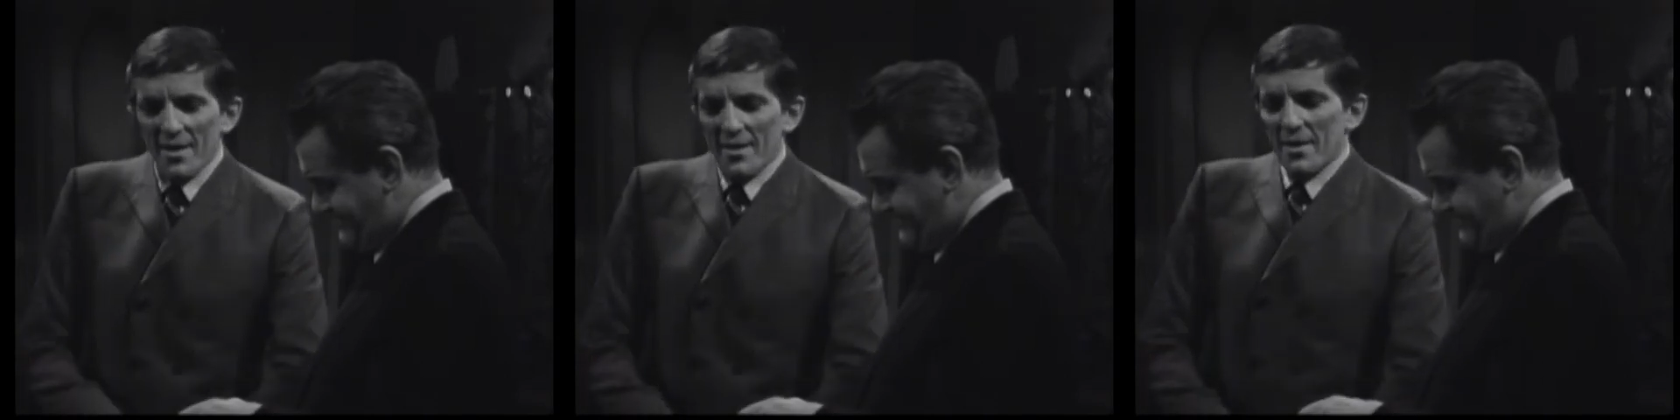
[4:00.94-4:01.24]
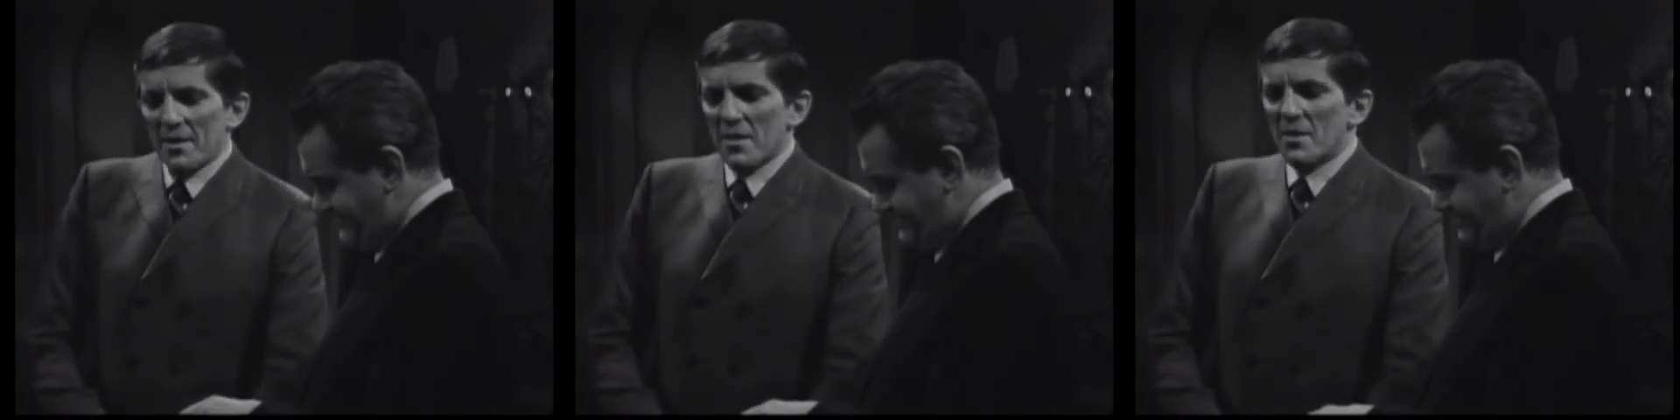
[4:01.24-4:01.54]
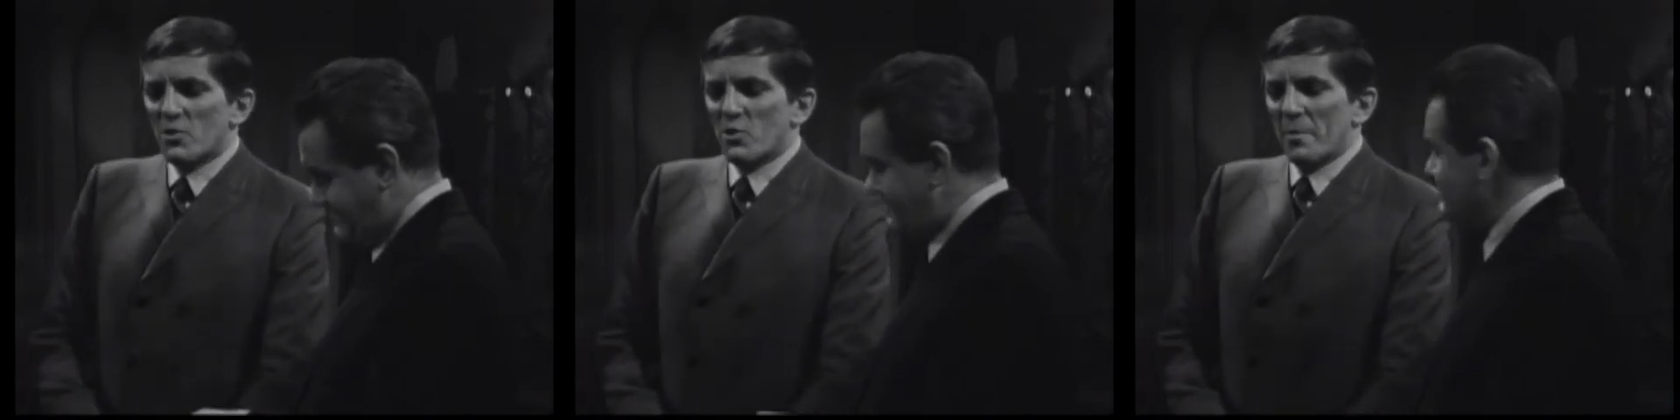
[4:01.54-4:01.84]
And
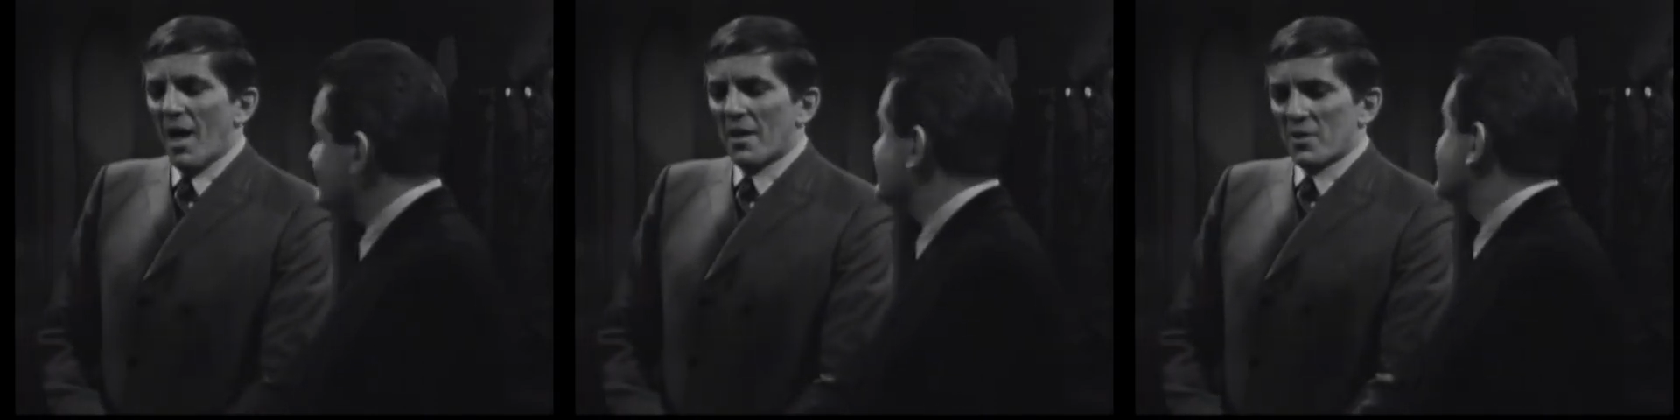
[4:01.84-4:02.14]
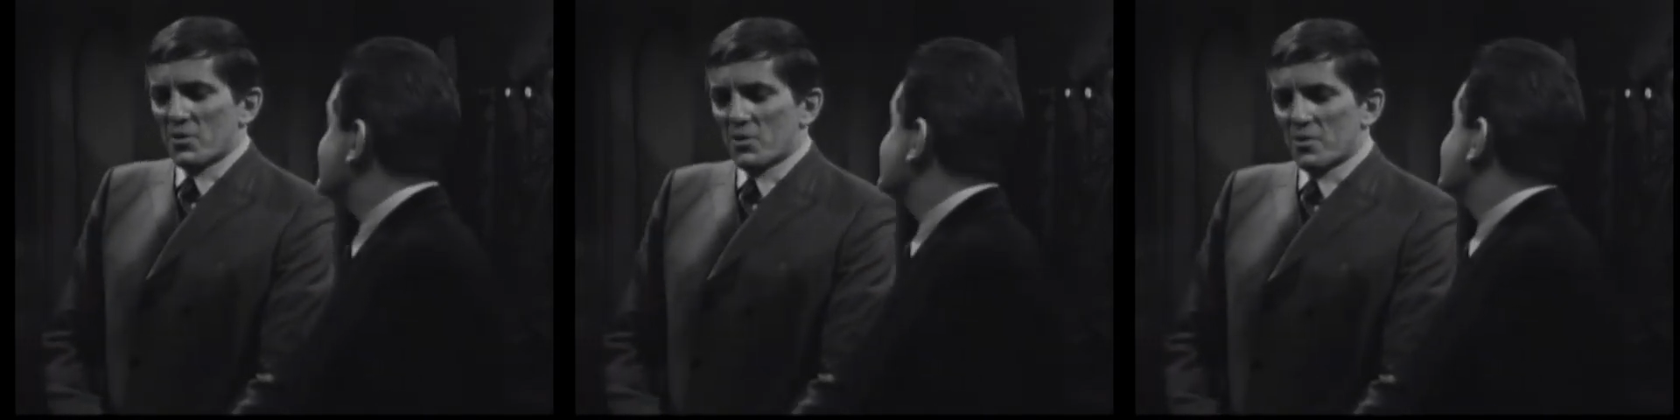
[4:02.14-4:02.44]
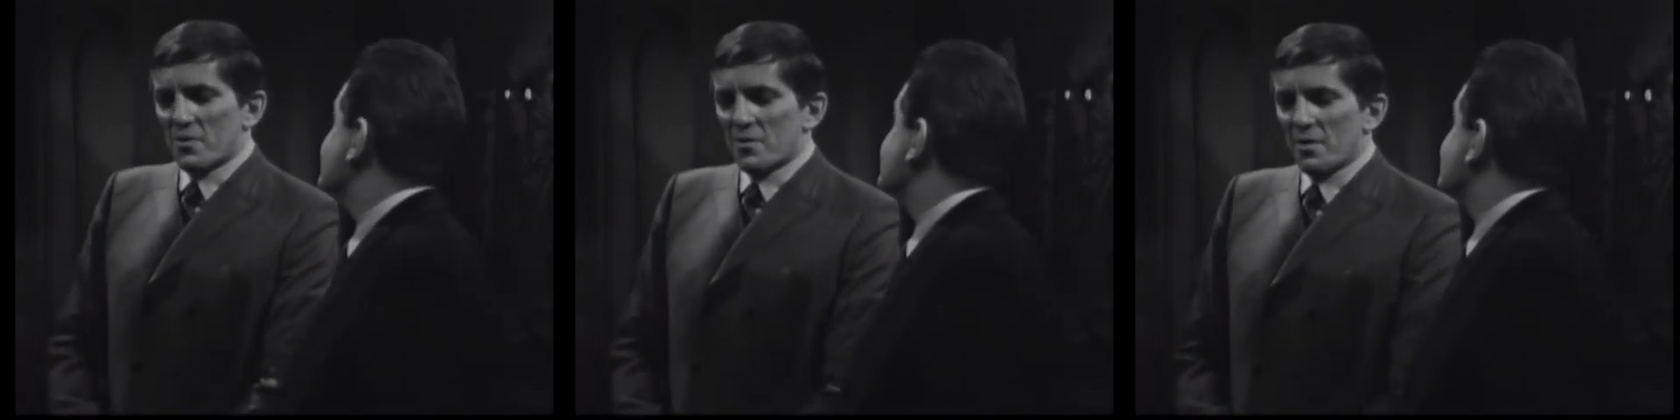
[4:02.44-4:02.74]
yet, to be honest,
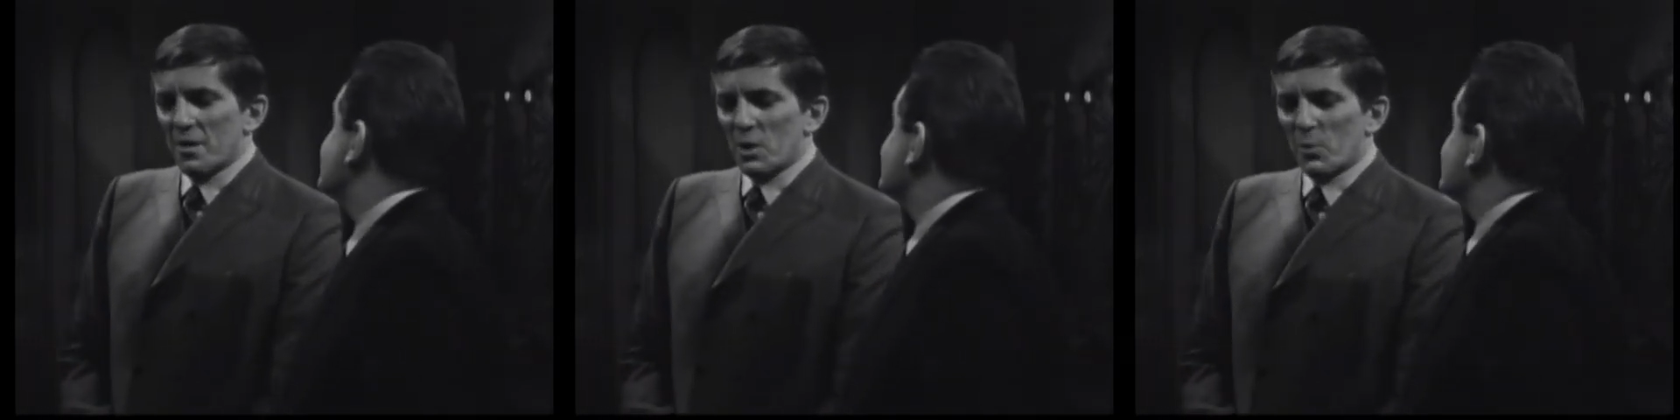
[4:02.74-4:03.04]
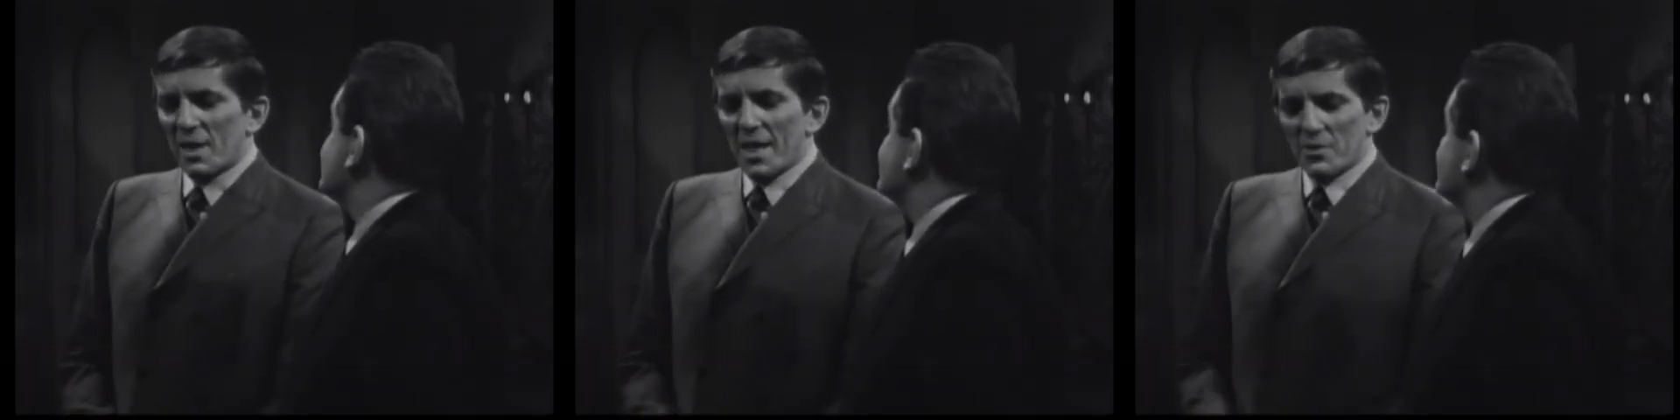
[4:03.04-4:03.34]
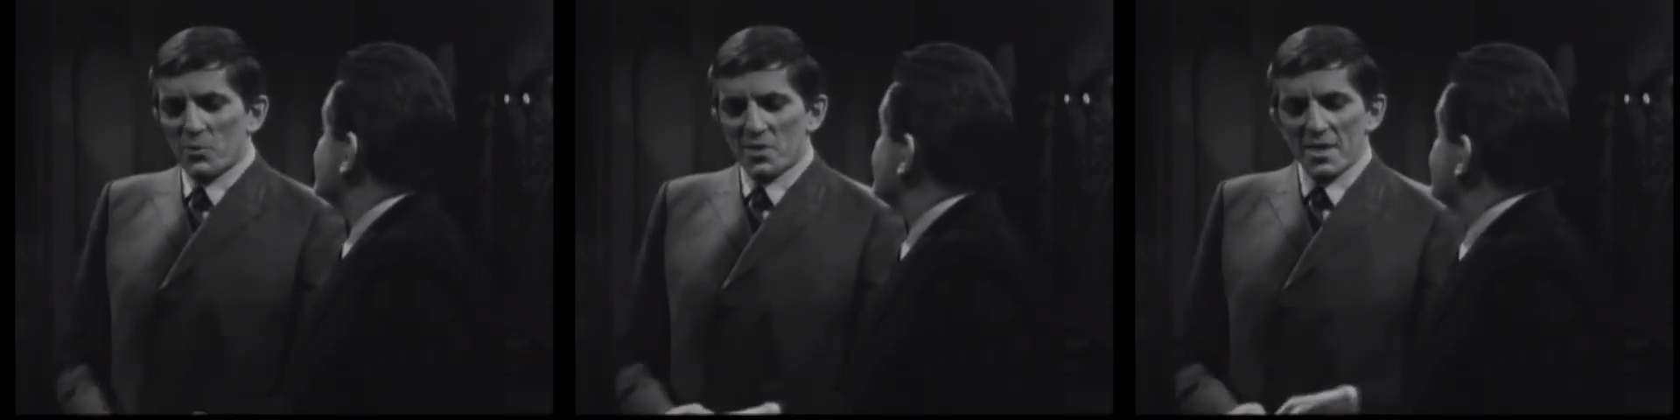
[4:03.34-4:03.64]
I blame Bigfoot. You would like
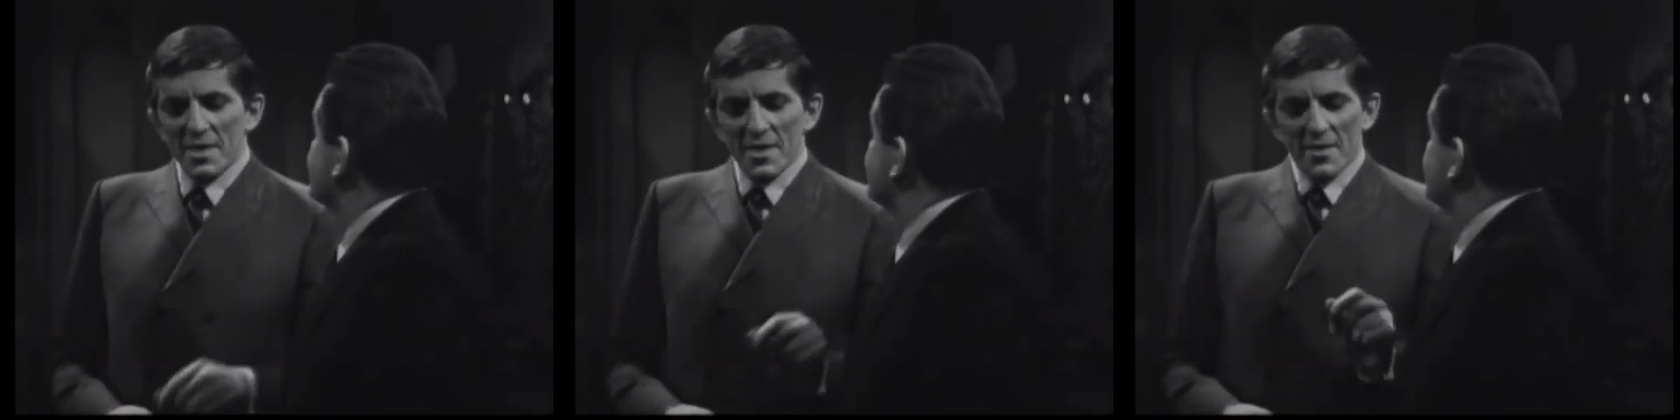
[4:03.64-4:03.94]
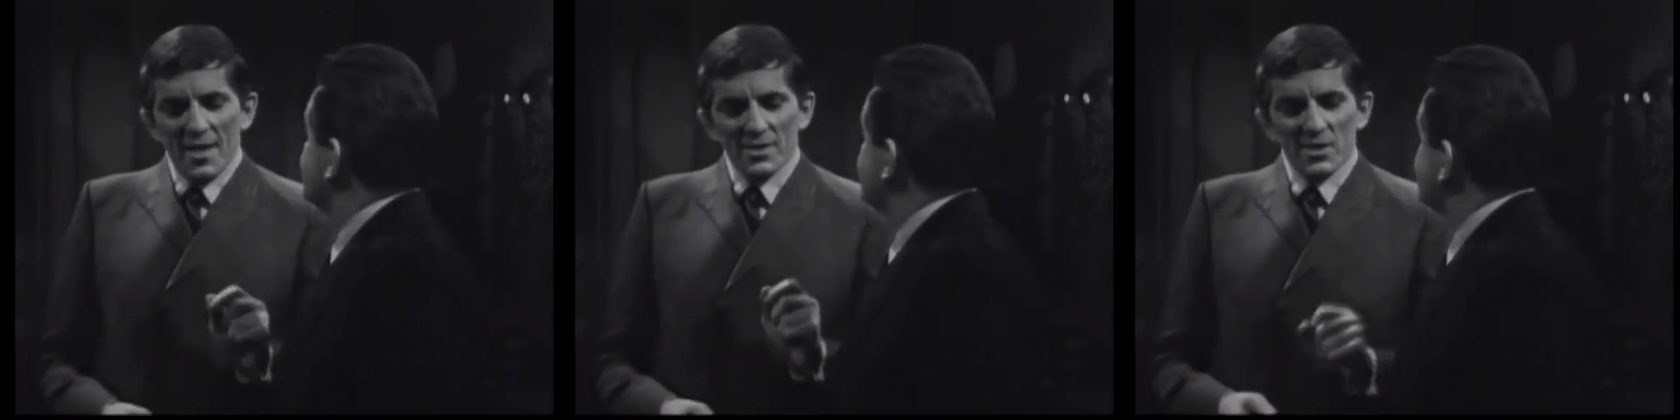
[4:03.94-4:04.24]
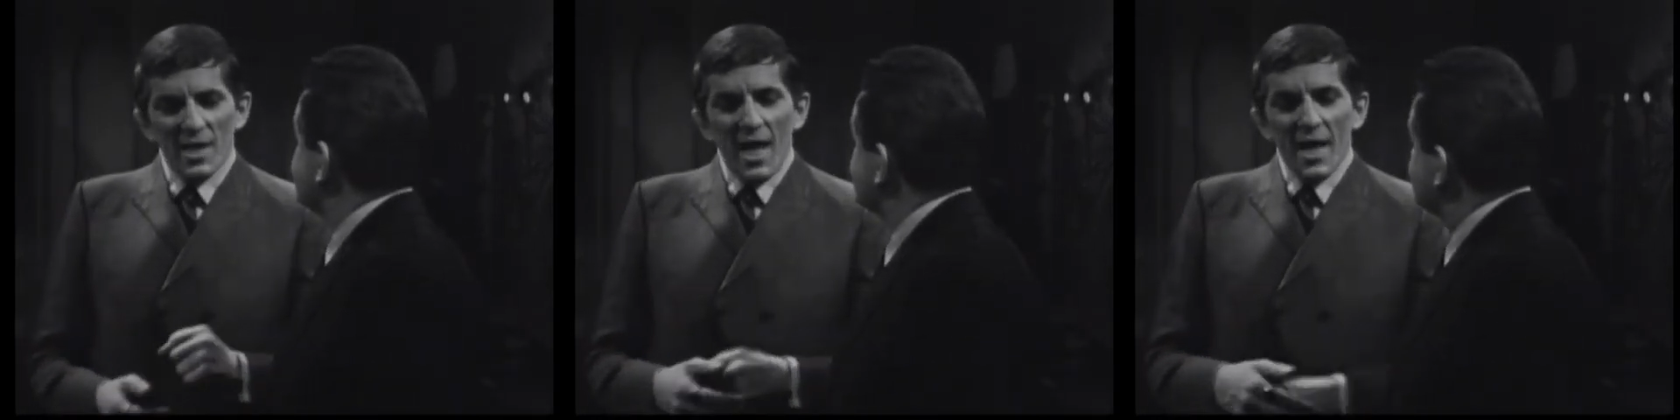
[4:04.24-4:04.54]
to see on that
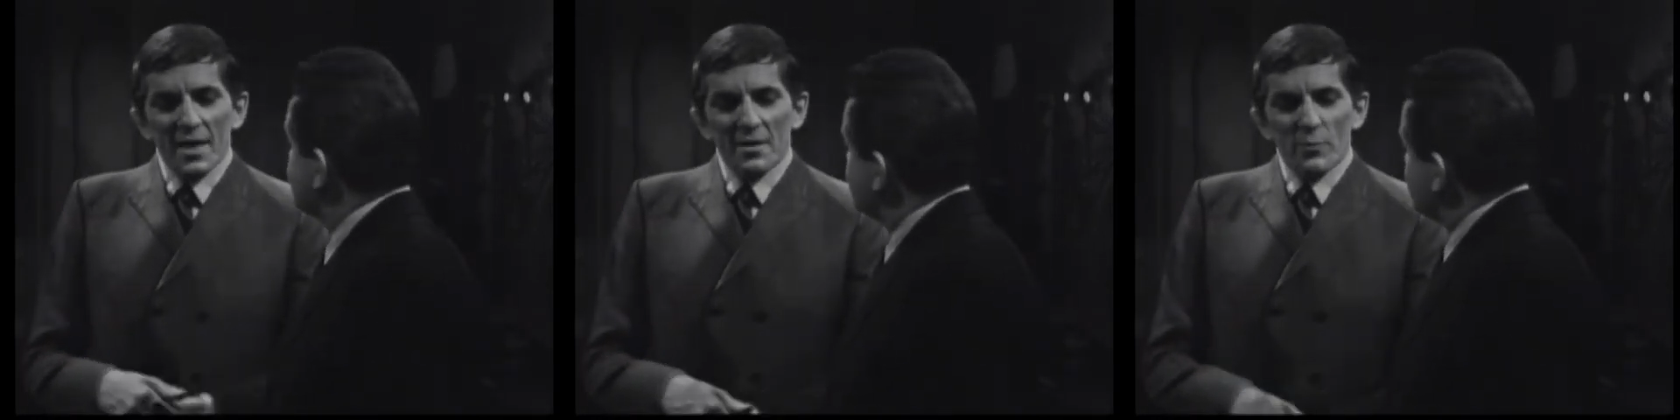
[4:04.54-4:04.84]
slide a